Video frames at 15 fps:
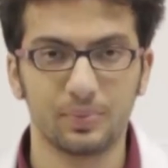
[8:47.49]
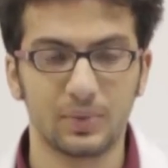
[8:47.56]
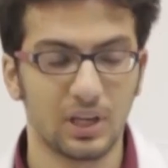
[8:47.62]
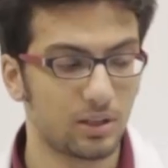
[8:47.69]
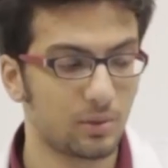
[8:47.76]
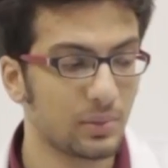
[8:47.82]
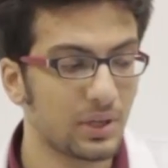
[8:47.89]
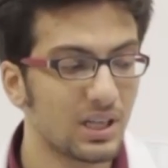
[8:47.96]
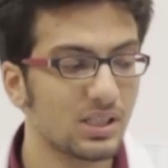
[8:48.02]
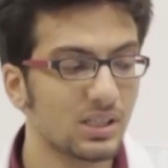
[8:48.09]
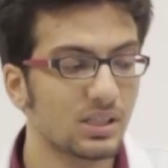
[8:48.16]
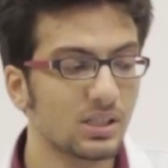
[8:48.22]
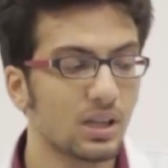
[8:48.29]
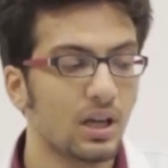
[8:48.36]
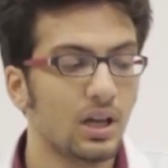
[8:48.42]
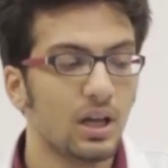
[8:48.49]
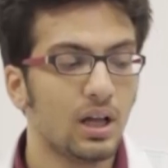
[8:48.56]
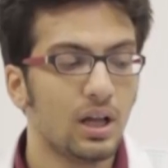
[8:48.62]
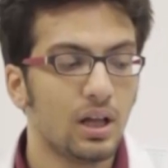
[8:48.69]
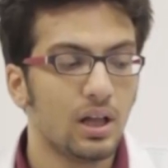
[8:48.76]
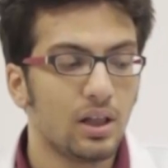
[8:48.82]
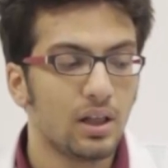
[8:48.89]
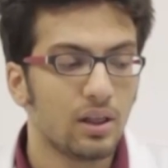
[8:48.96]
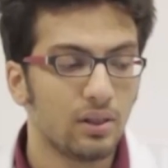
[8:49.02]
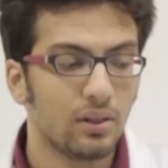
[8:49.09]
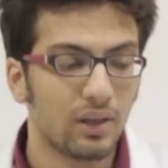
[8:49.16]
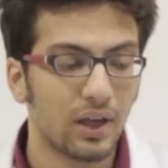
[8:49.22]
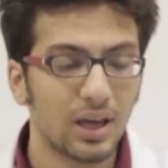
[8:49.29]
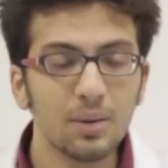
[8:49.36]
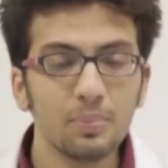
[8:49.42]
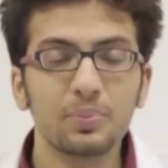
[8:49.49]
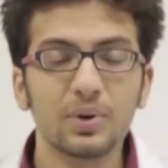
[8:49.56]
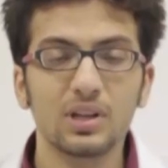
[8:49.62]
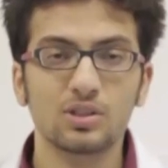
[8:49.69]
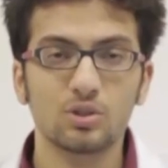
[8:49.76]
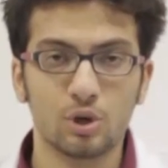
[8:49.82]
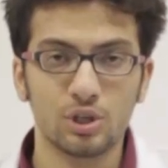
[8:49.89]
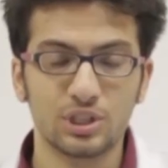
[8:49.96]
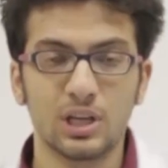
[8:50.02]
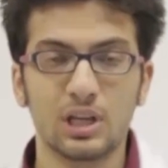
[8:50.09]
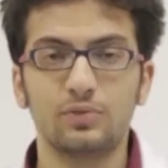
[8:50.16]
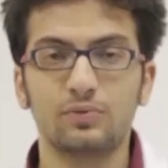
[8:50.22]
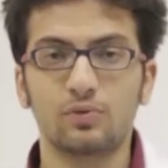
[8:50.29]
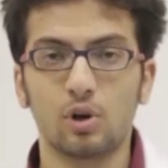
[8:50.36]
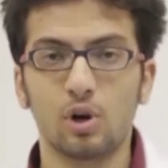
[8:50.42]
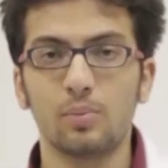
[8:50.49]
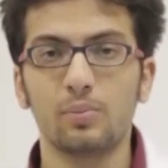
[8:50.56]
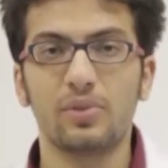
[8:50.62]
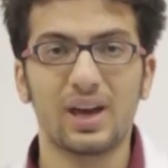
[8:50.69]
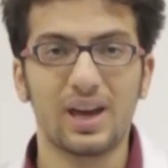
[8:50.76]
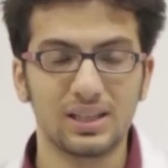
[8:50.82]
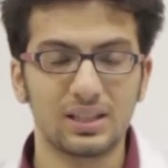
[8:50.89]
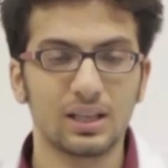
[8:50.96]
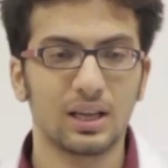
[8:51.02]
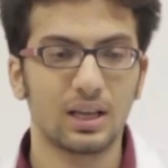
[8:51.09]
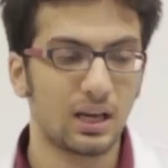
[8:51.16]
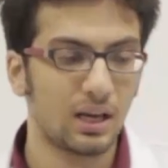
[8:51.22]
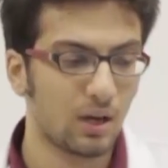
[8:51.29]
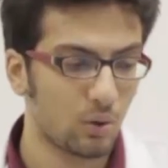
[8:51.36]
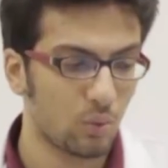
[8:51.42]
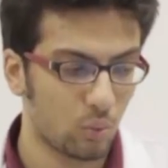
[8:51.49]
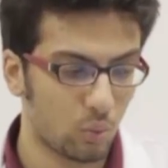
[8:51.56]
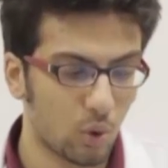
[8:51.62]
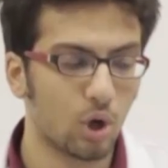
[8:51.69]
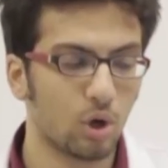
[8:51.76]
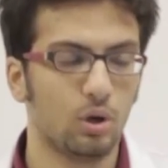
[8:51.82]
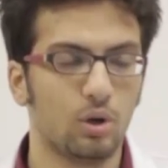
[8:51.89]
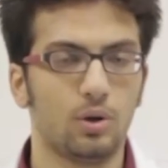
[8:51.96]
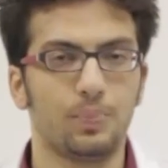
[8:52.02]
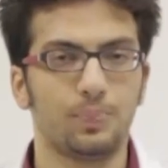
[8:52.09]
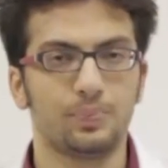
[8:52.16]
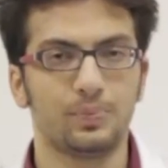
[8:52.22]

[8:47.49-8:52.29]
It means the impulse originates from the atrial wall.